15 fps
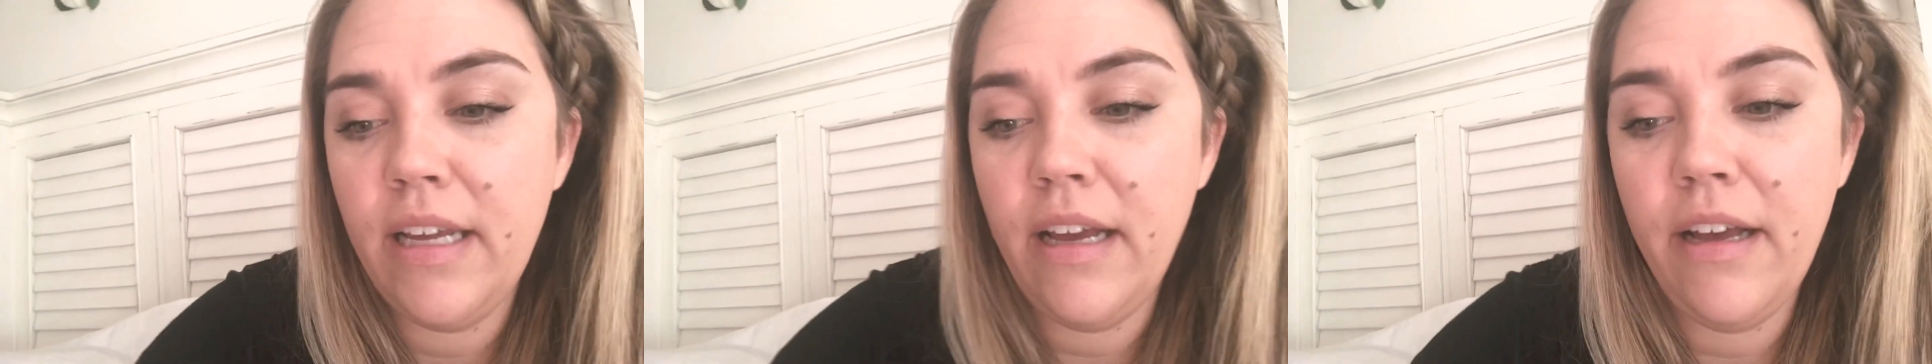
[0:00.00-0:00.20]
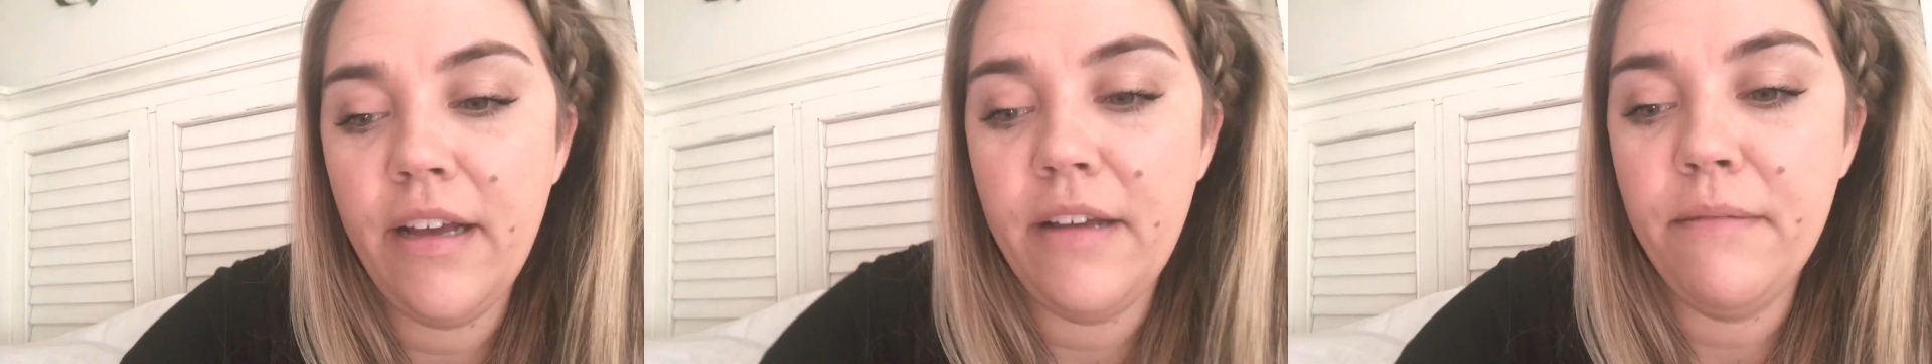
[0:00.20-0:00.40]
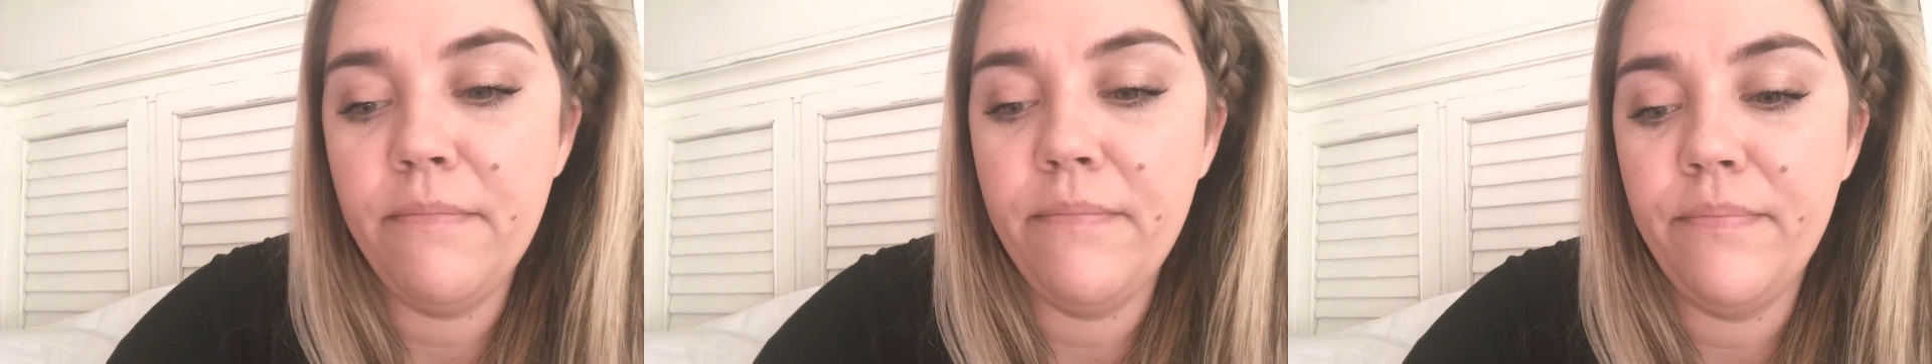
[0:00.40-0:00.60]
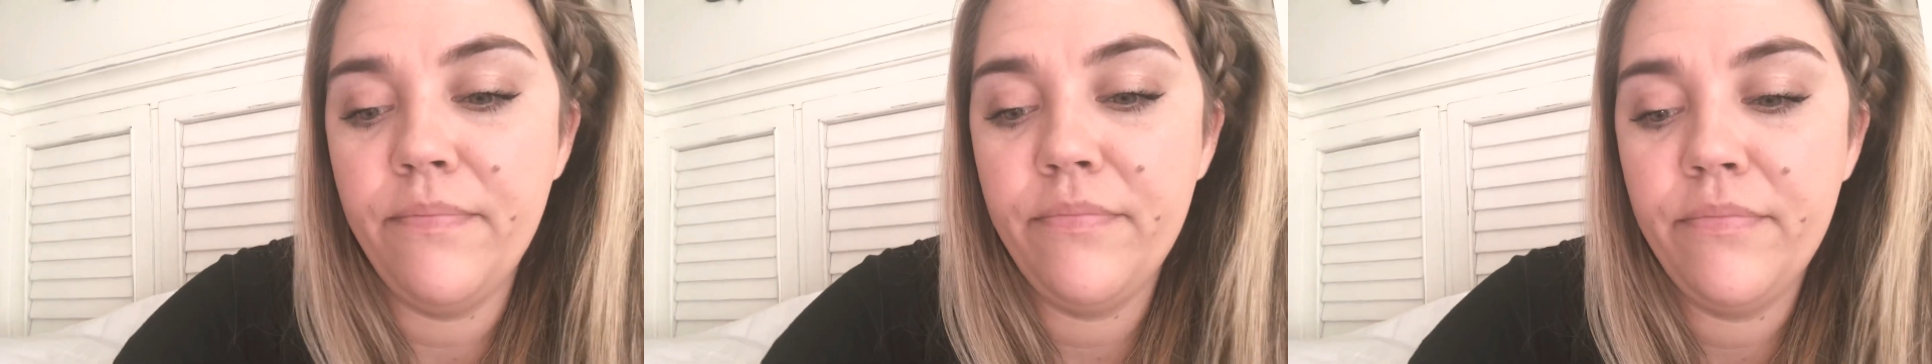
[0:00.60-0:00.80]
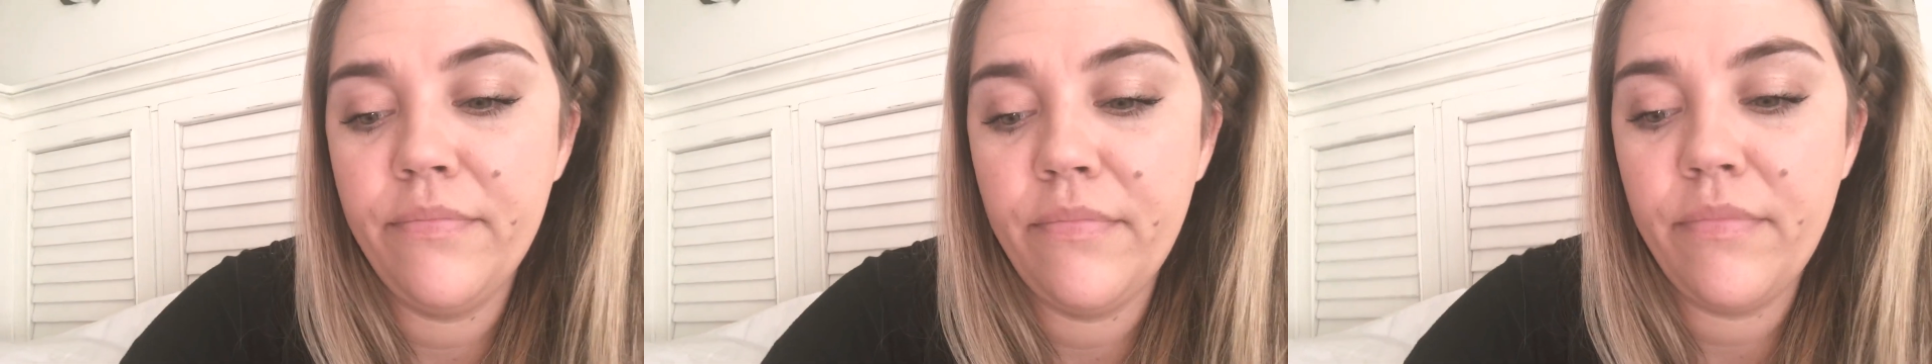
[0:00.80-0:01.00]

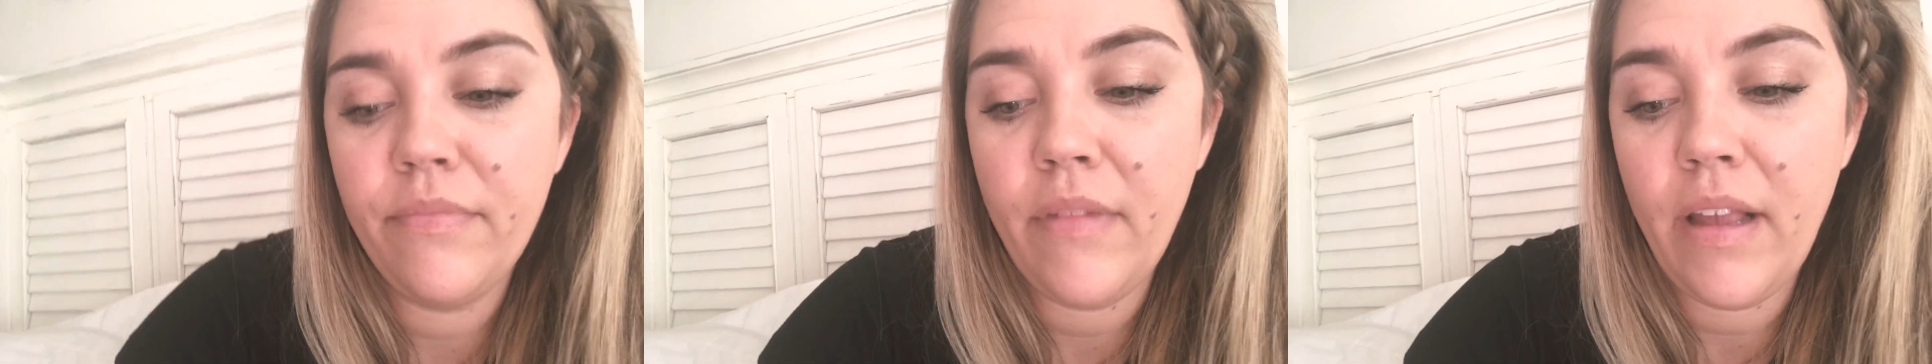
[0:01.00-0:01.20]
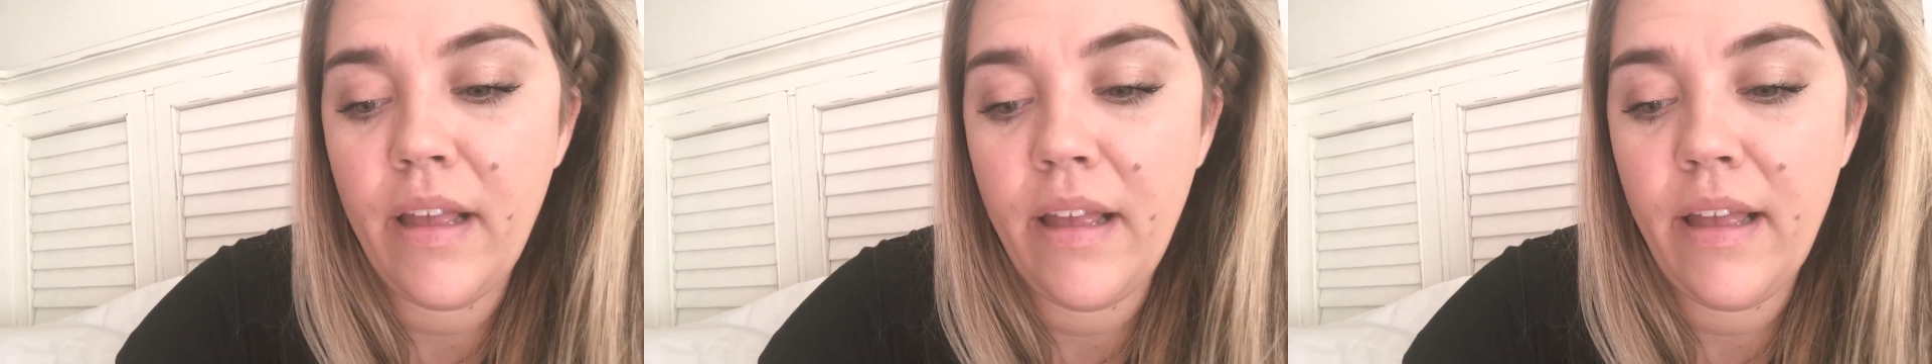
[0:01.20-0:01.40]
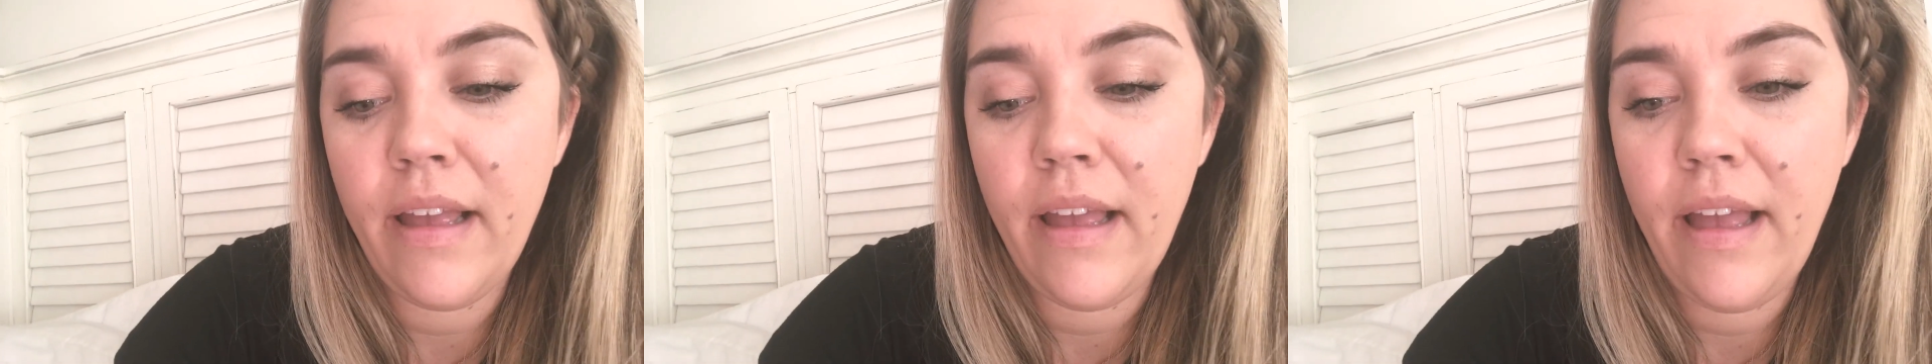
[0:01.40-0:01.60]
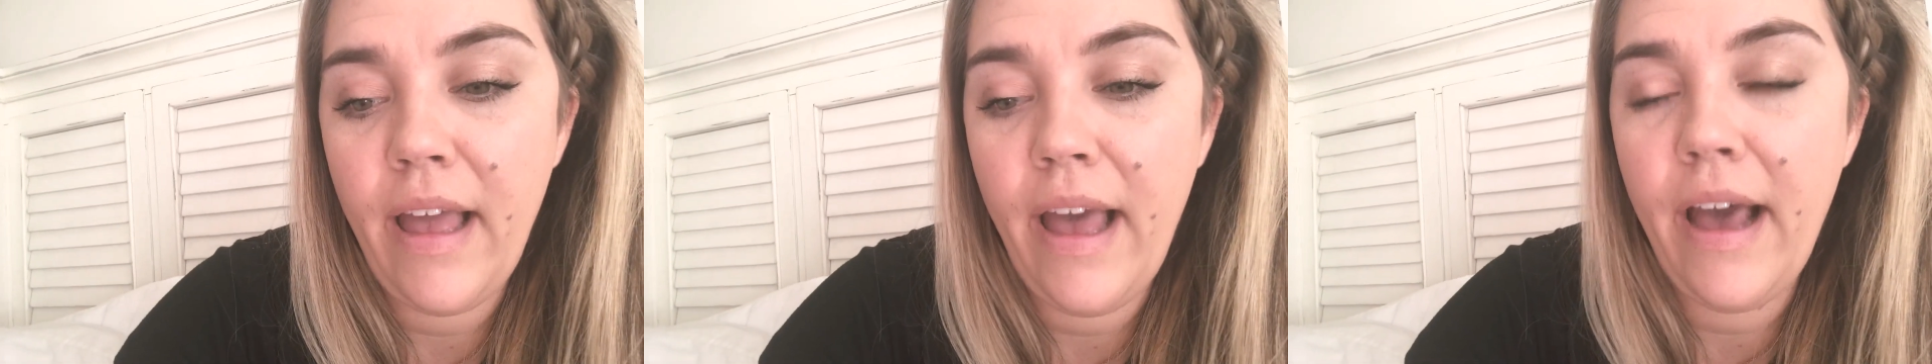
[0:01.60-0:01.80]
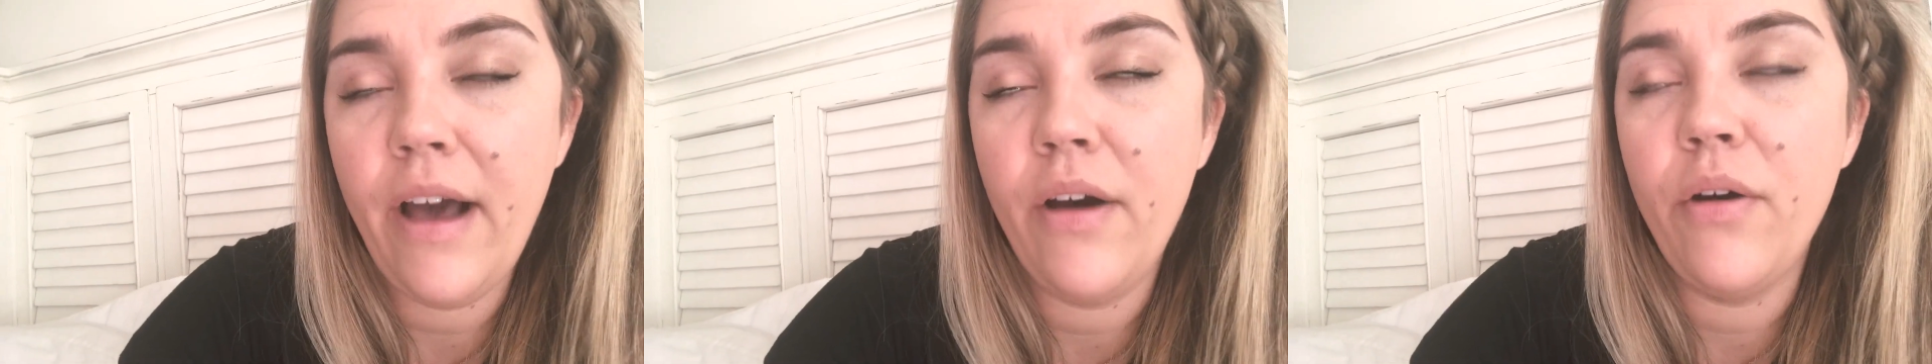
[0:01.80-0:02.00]

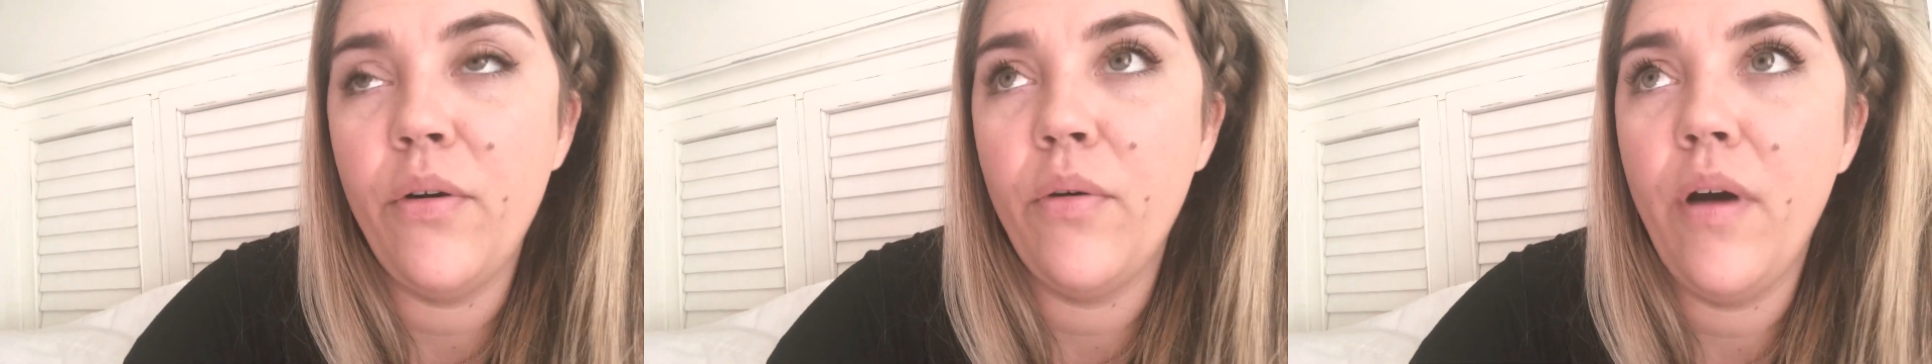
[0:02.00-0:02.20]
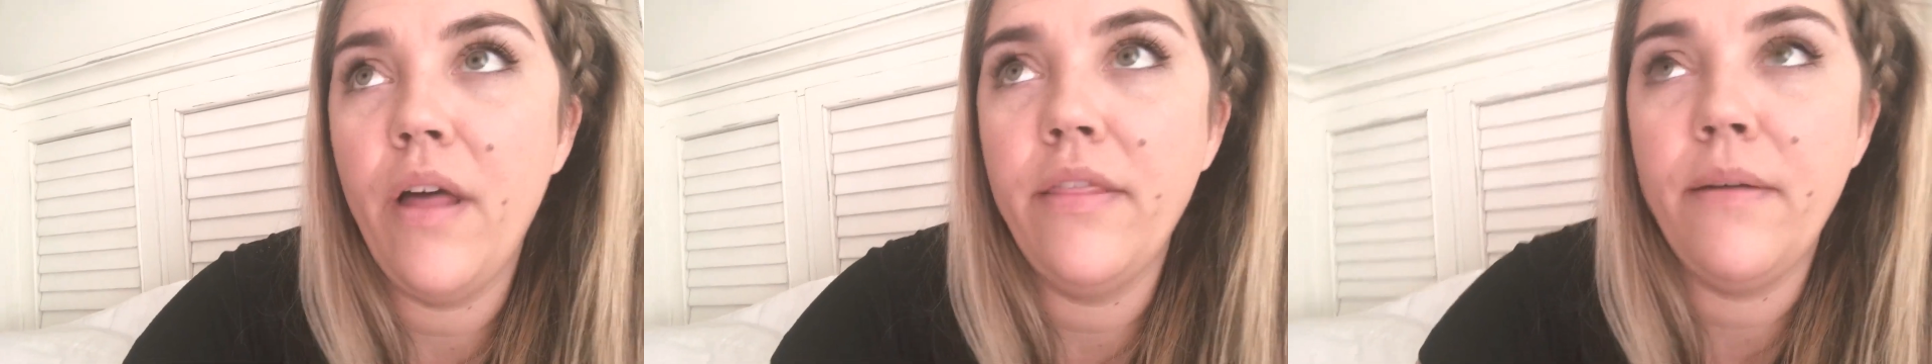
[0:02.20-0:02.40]
how